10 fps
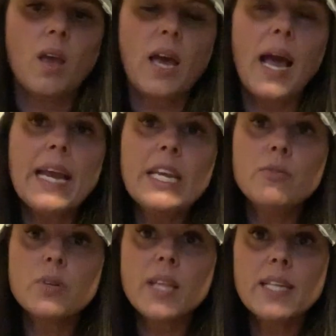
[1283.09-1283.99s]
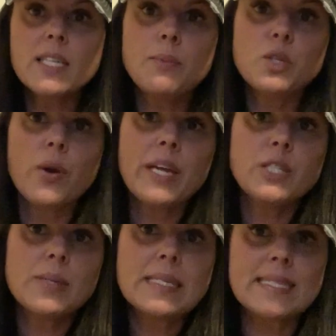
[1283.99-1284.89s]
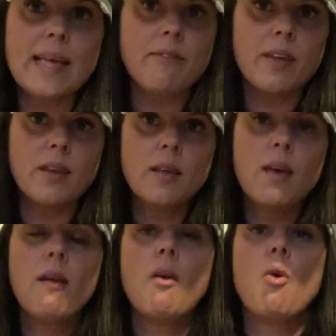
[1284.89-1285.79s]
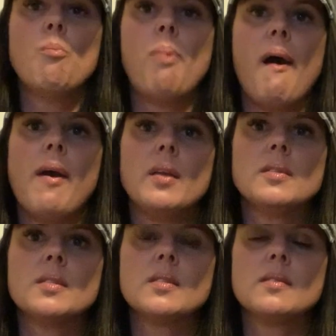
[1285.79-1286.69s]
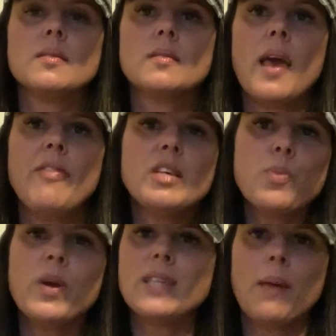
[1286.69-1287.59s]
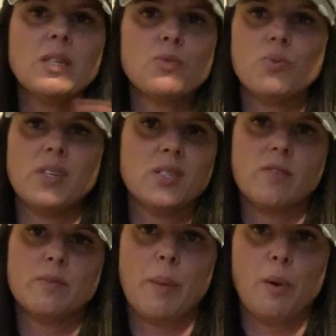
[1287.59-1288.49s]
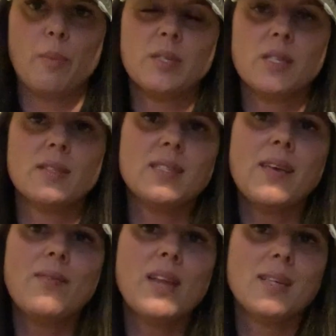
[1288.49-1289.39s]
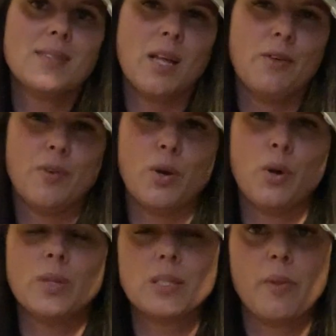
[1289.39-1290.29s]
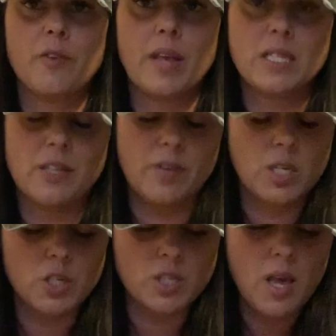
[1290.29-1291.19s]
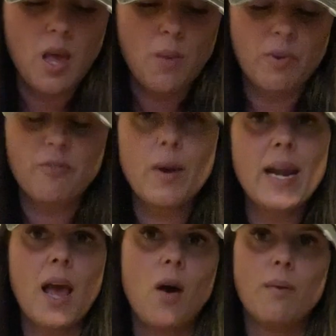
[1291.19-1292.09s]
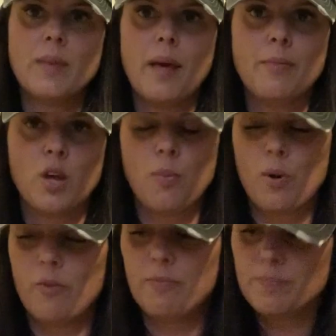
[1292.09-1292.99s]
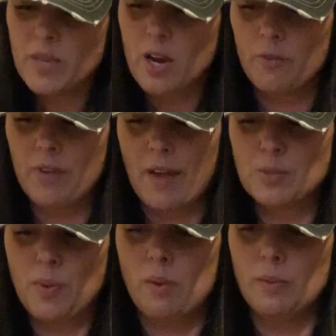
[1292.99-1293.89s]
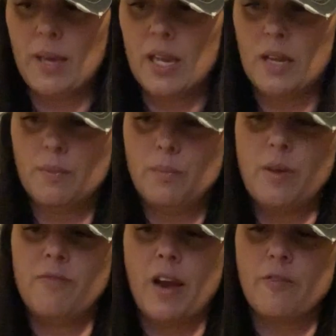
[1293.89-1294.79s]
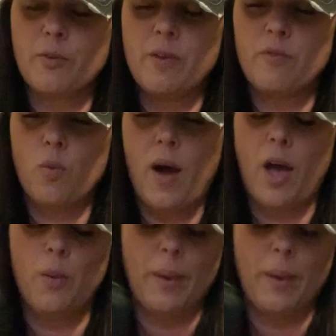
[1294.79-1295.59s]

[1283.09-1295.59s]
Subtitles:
kind of would like to upgrade to a 7, but at this point in time, this really serves my purposes. The 7 has telephoto and some other fancy features, but for right now, the GoPro Hero 5 is probably going to be fine for me for a while.